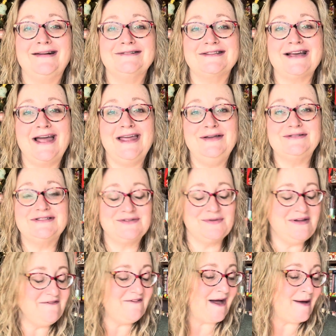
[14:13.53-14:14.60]
I use
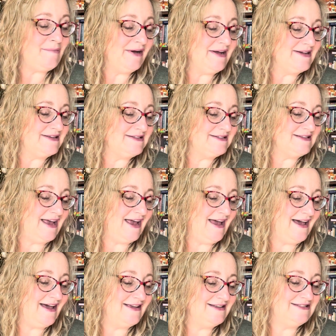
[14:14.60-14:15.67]
3 fabrics,
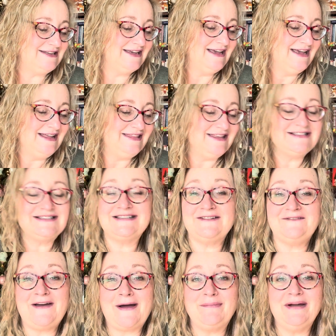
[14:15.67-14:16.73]
and this is the
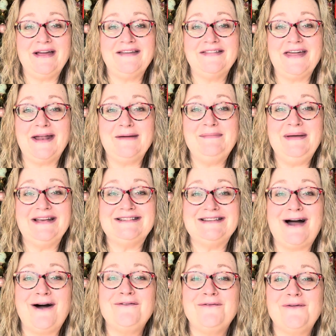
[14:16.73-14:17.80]
fabric that I picked
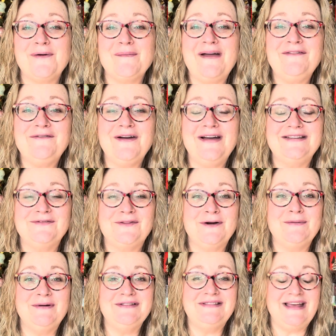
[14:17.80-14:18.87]
out for my friend for her
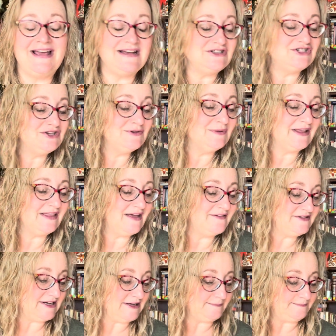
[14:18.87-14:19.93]
birthday, and she really
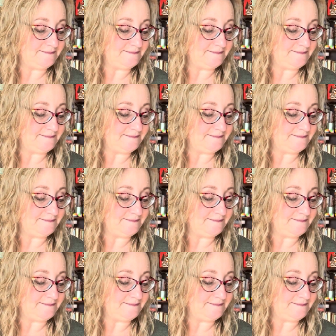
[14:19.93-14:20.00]
loved it.